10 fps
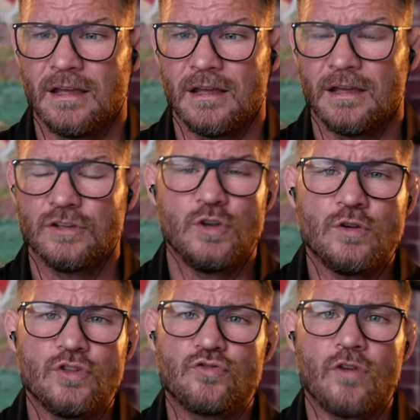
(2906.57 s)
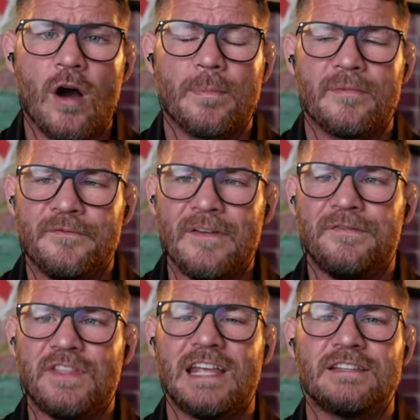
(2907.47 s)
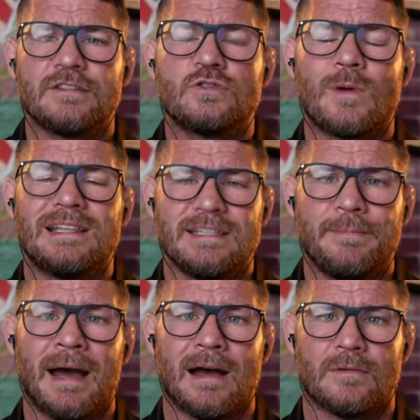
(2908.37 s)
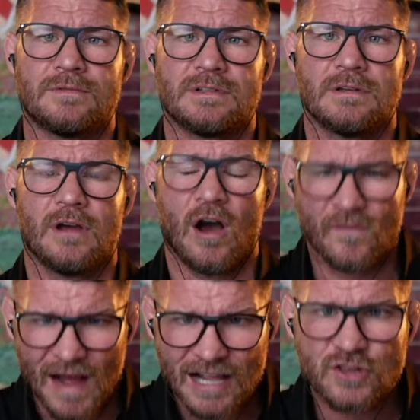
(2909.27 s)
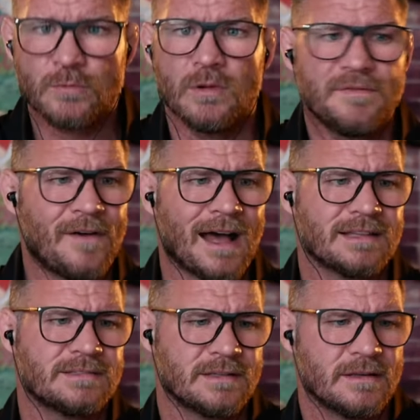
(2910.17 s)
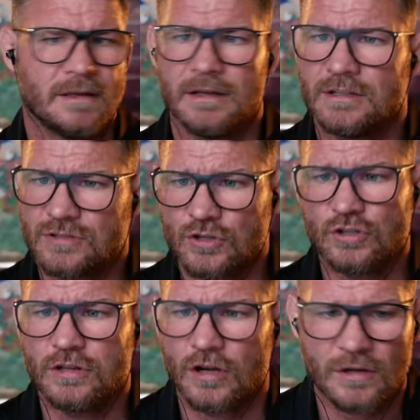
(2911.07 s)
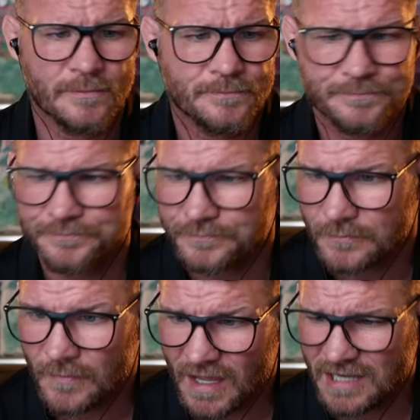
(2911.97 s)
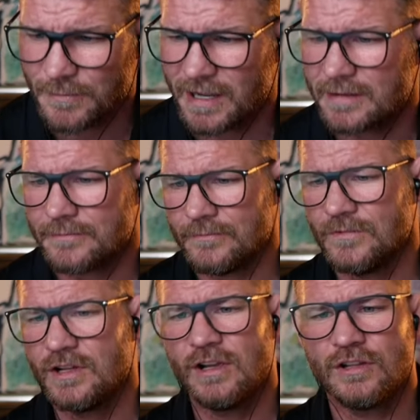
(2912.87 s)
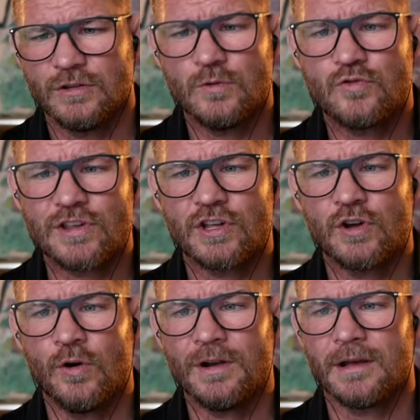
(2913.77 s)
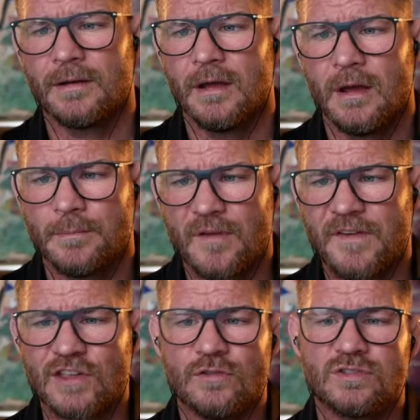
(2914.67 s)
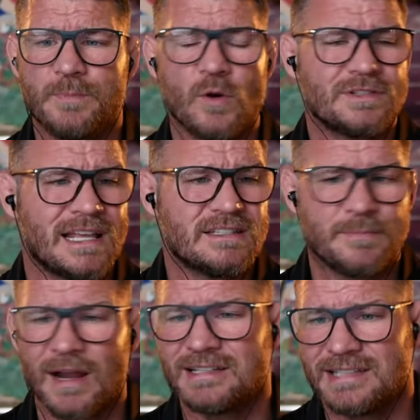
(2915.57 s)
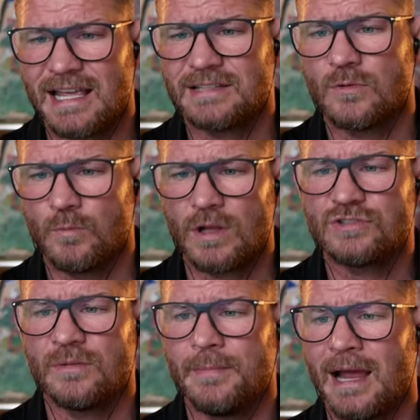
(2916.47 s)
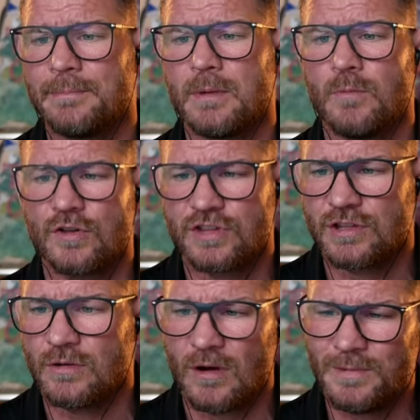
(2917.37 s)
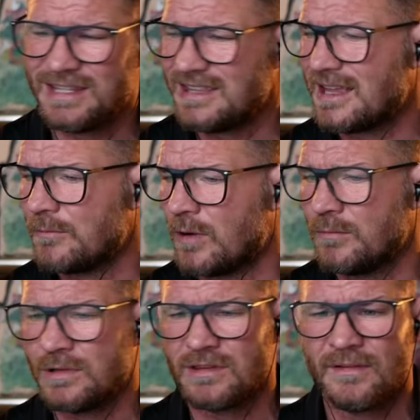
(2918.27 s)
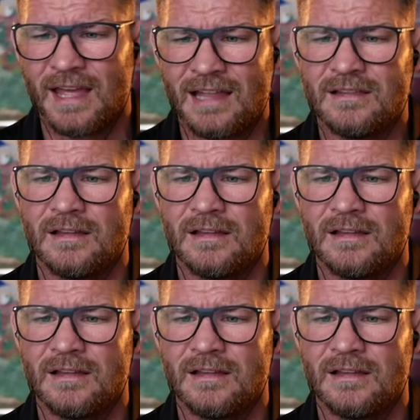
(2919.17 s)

you could drop fifteen to twenty pounds of actual fat. So good luck. Anyway, nutrition corner. Professional Sports Enterprise says, "What's up, Mike? Been watching you." Oh, we did that one. What the hell?